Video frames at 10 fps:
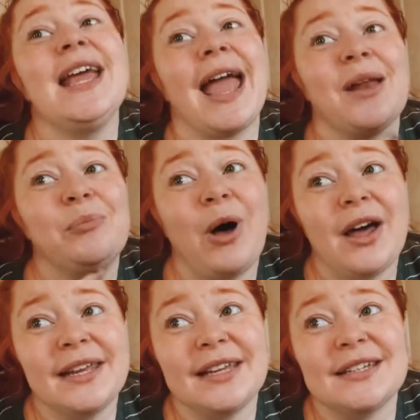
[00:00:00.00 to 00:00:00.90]
and bought
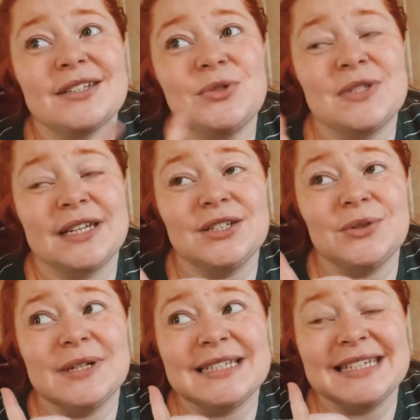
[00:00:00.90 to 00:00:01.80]
it to send to
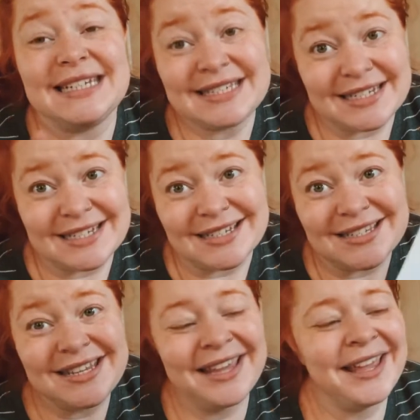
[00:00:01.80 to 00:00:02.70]
his
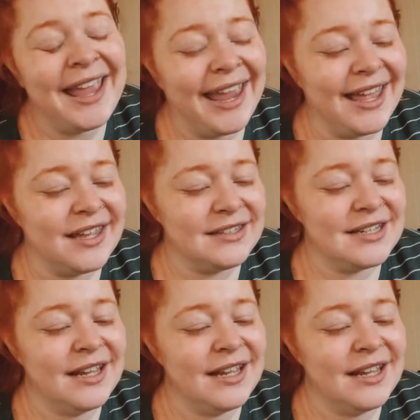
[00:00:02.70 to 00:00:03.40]
nieces. And